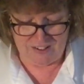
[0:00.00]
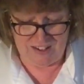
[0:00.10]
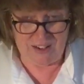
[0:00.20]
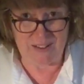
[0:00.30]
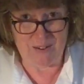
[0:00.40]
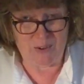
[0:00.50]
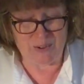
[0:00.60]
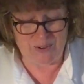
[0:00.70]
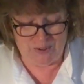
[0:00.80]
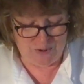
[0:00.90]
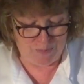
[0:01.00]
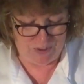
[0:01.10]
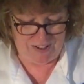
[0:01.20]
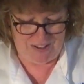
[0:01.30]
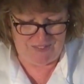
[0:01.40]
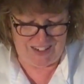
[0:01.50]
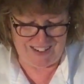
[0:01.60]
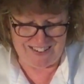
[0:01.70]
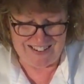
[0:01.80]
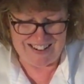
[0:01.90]
You can hear the log stove behind me
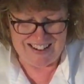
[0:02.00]
here.